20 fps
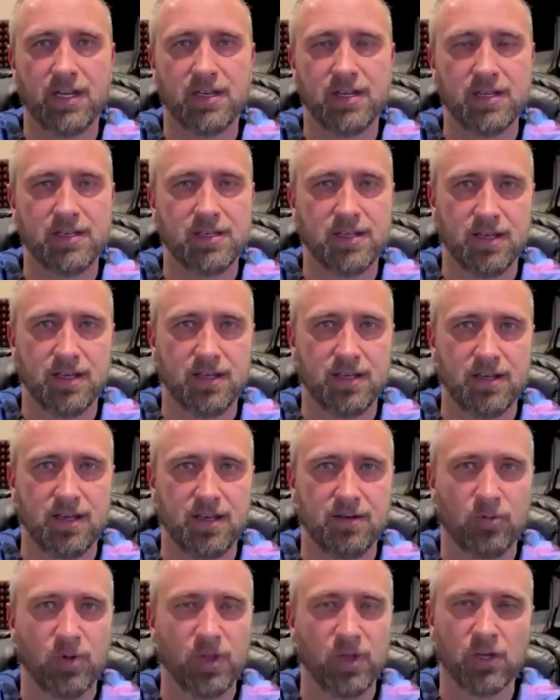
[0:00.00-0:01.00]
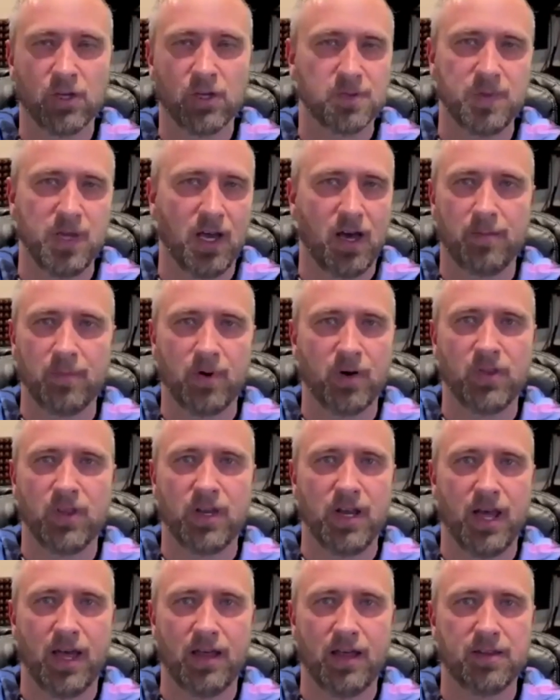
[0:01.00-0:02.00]
it really goes beyond birth
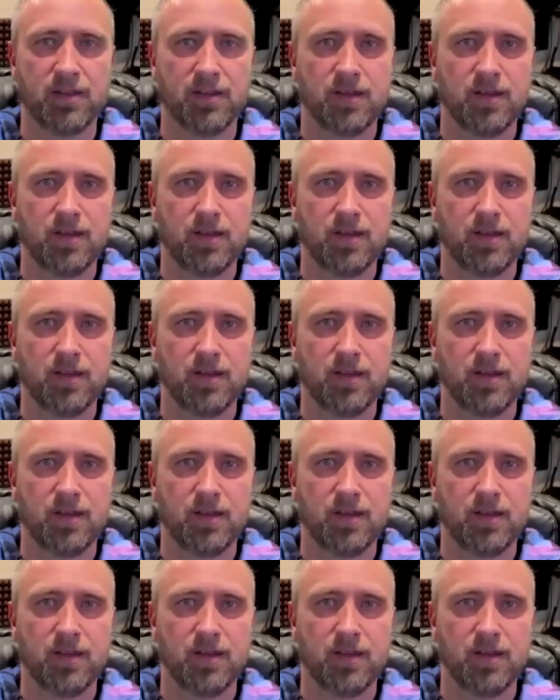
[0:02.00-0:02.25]
and death.